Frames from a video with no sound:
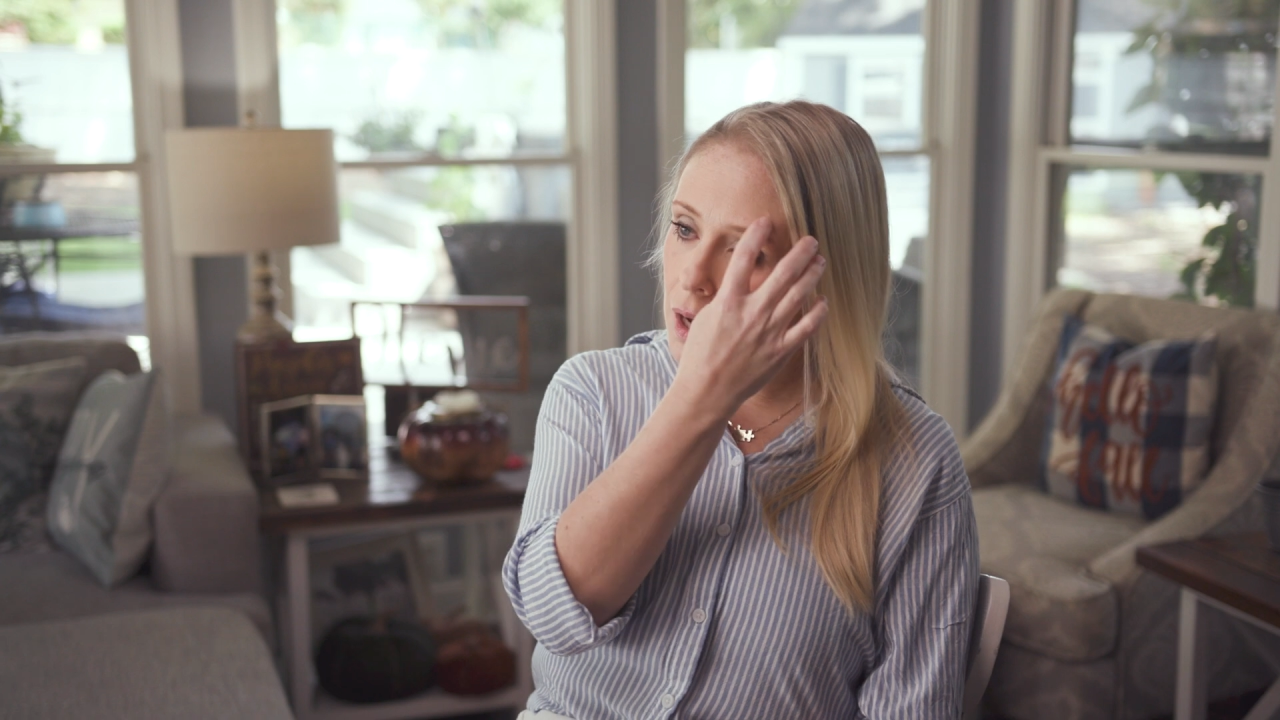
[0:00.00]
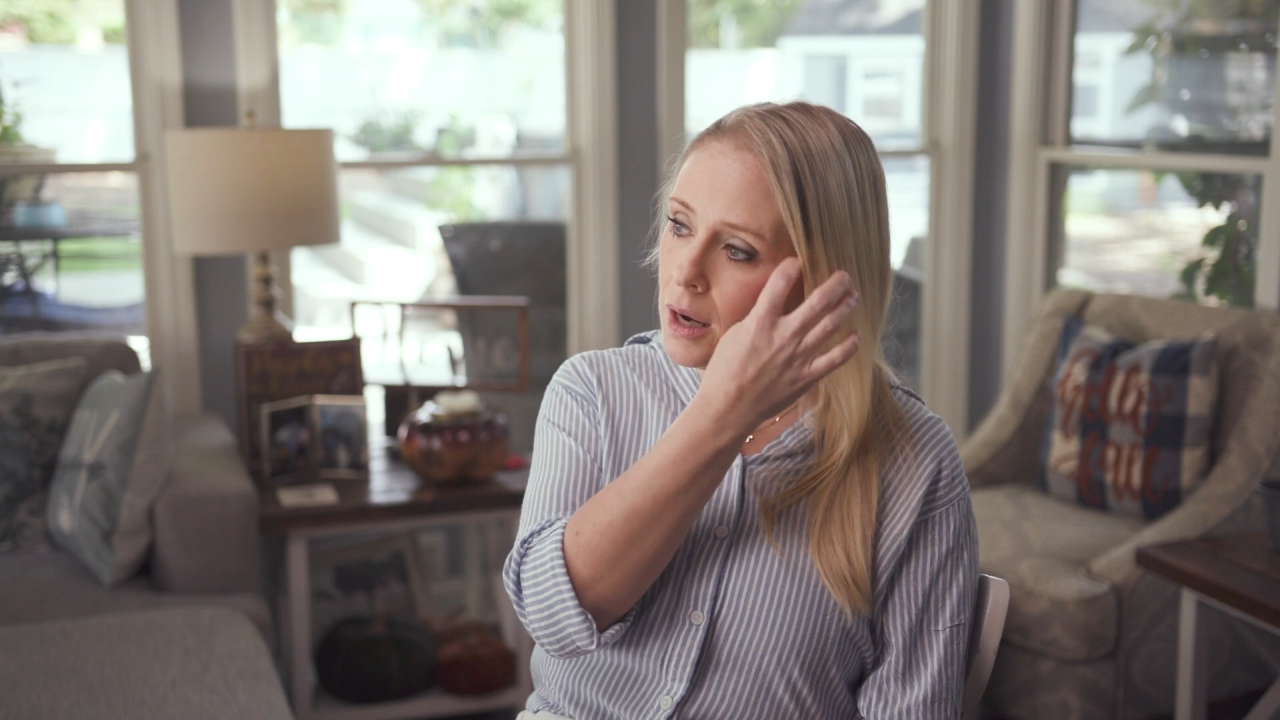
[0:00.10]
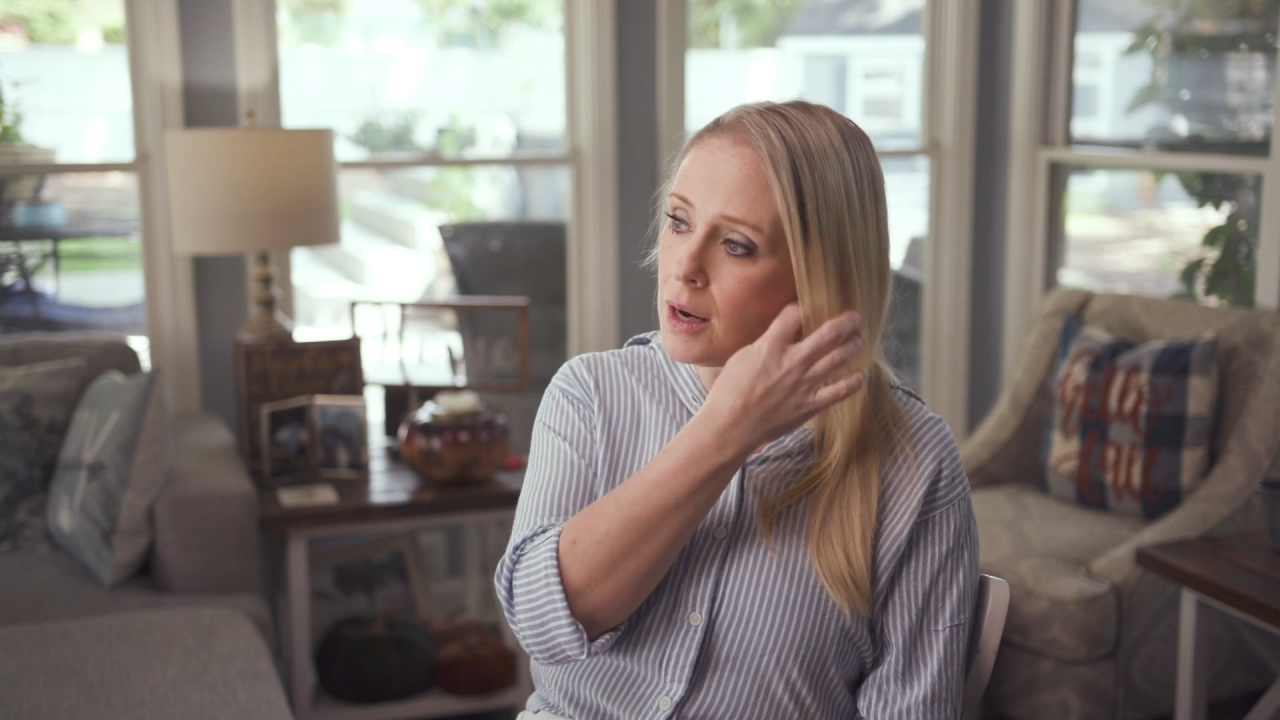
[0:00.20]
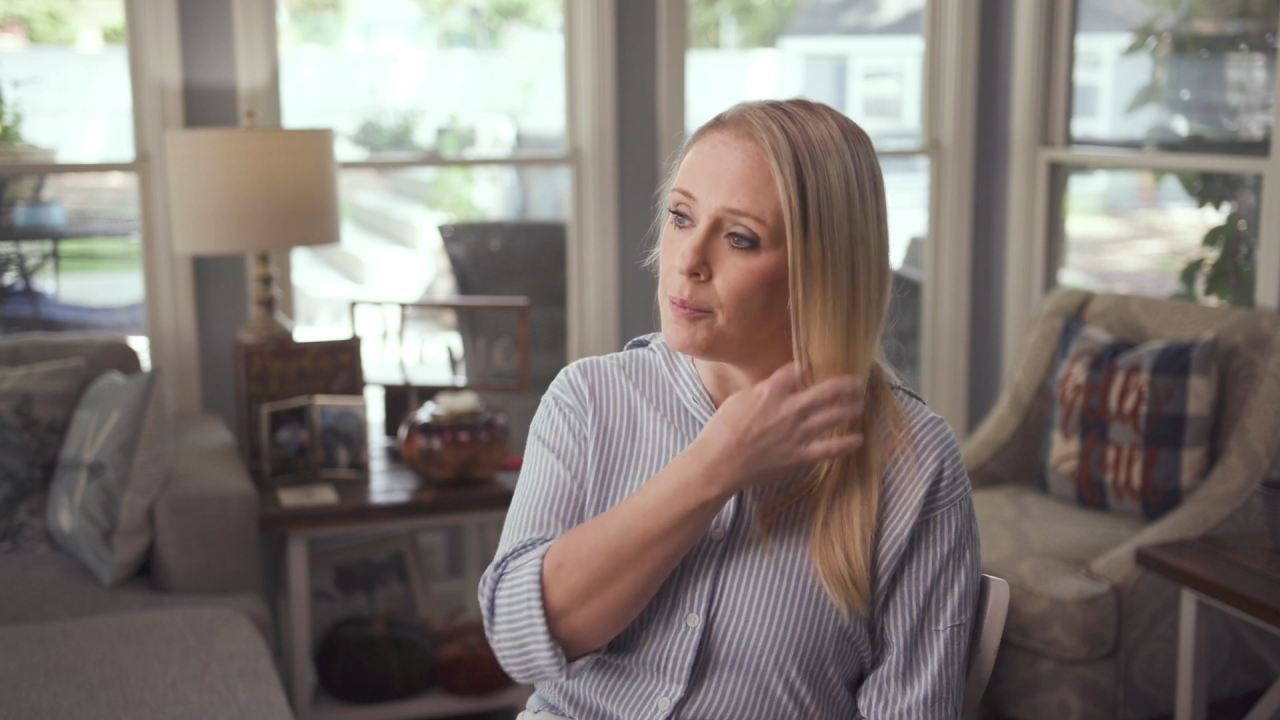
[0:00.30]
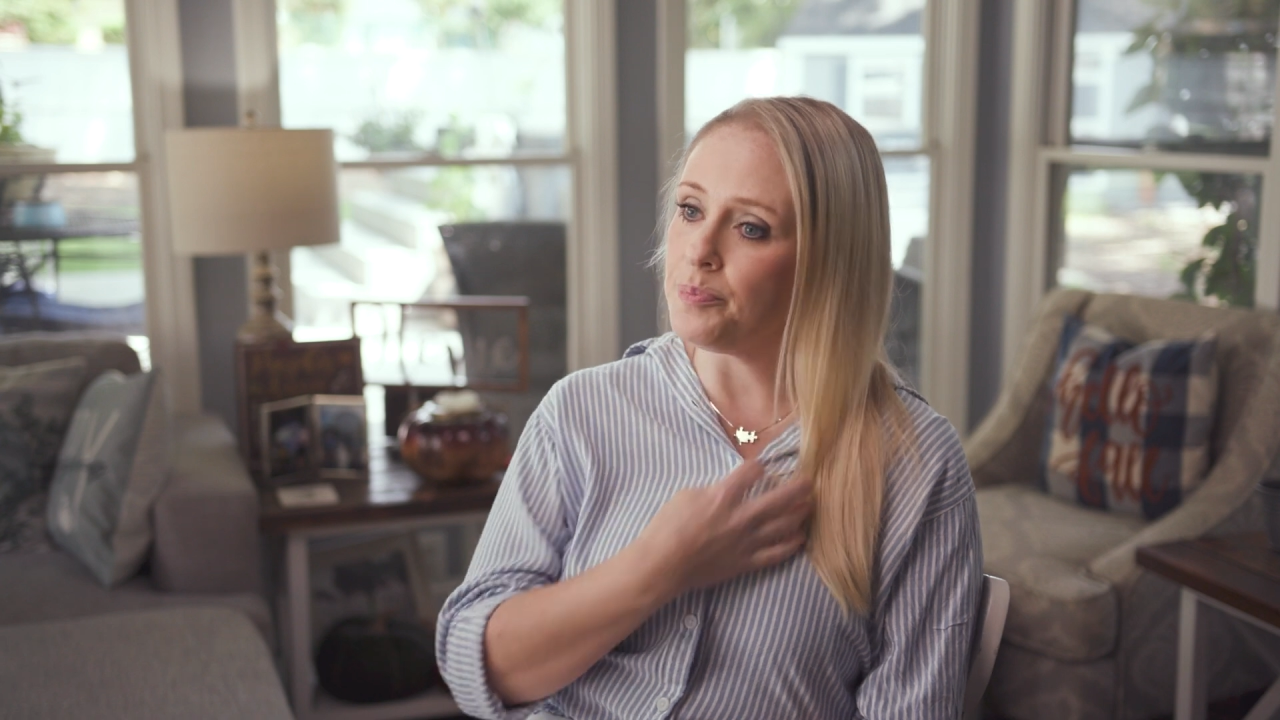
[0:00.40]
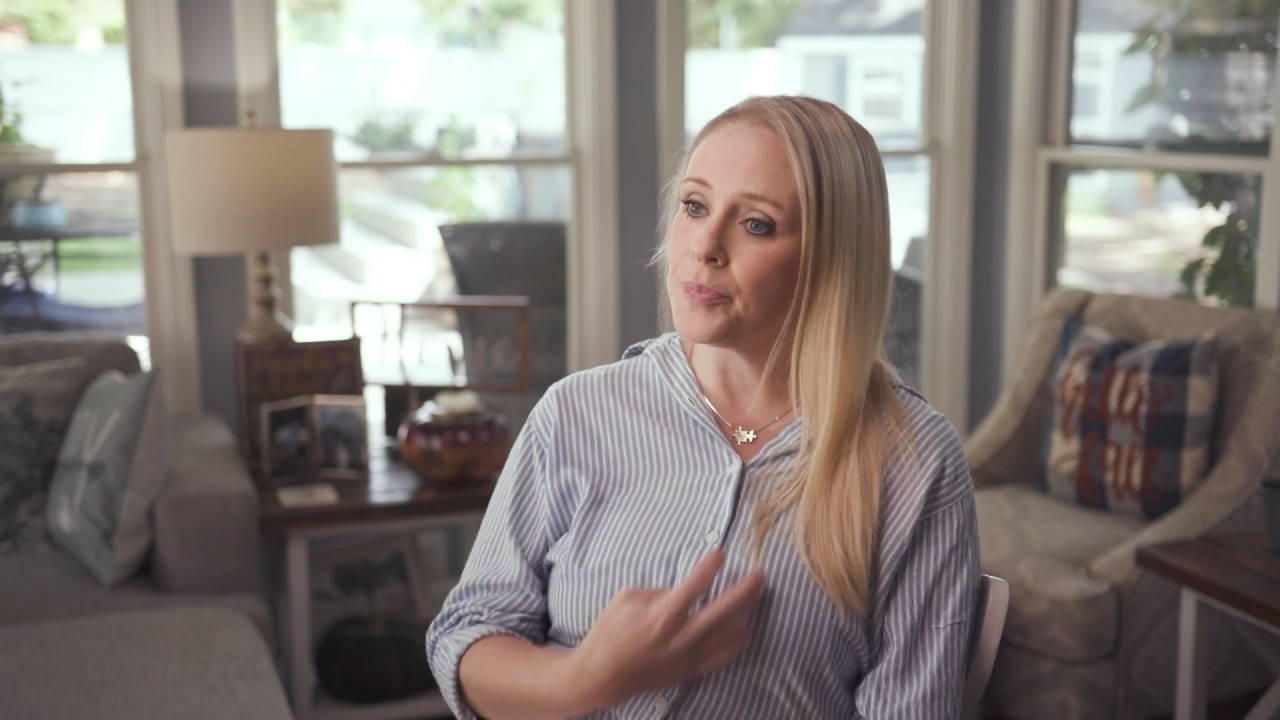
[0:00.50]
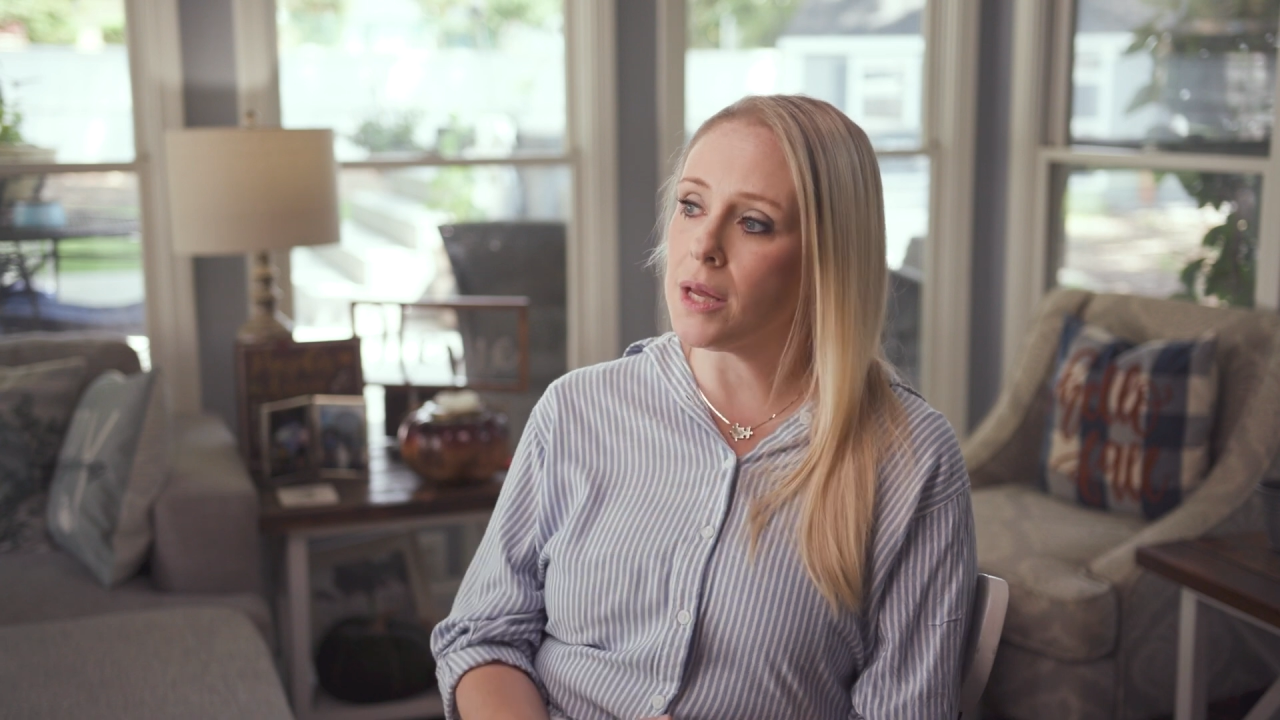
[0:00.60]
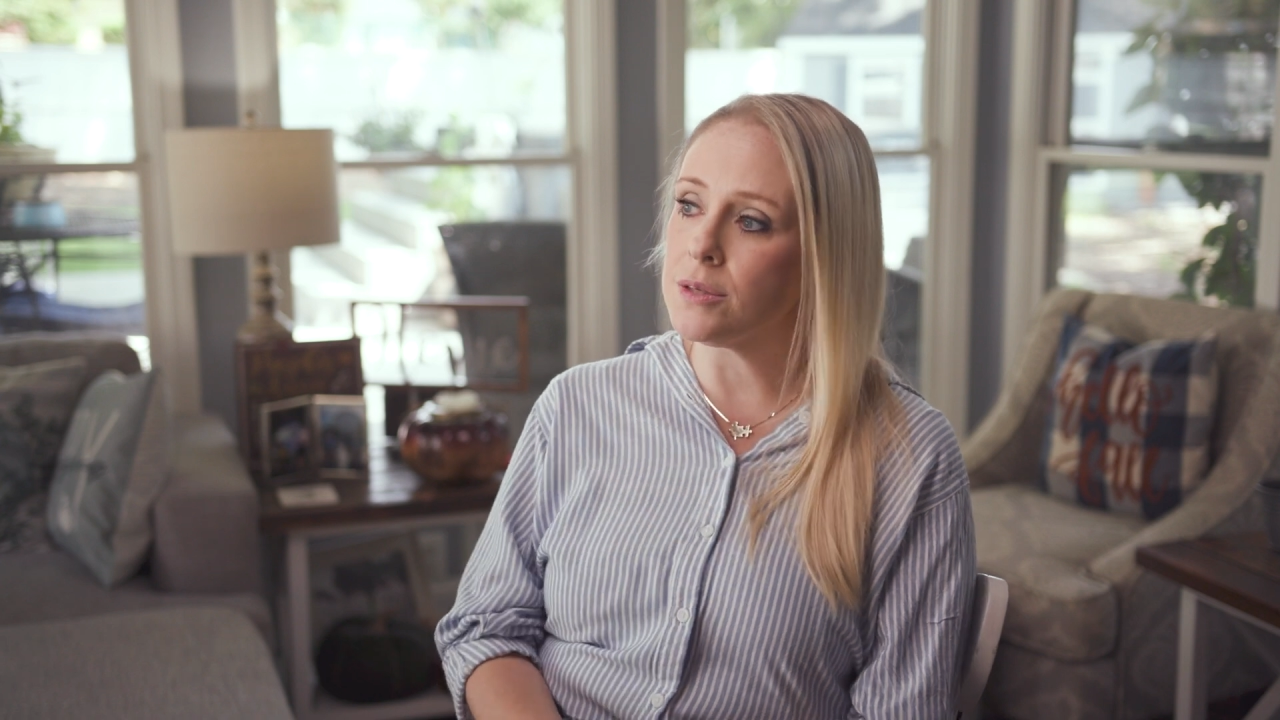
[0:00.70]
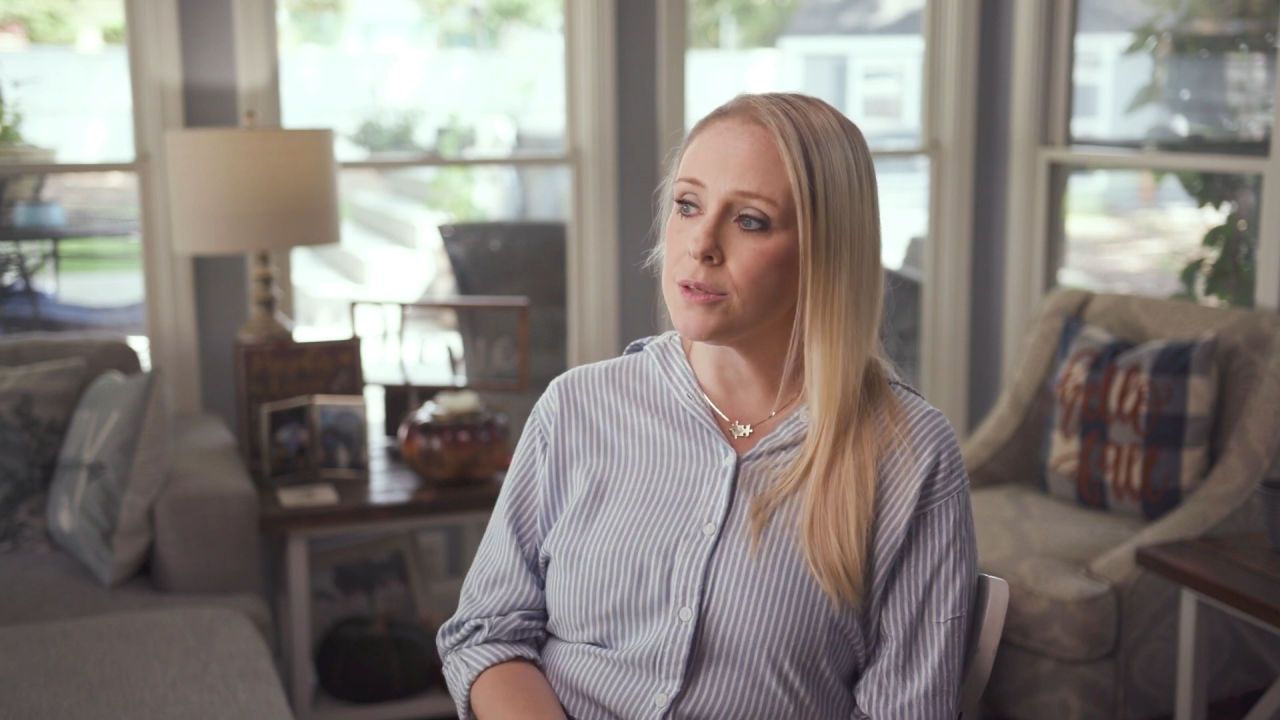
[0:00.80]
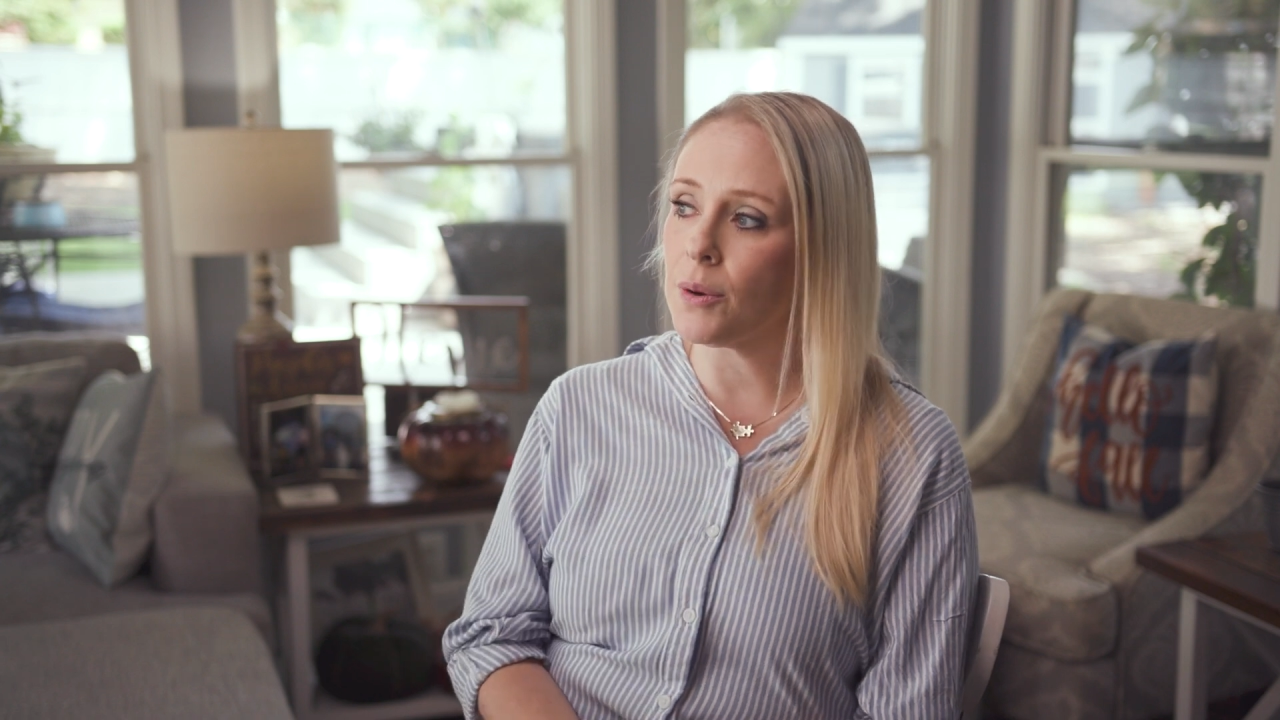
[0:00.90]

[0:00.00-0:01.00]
Um, and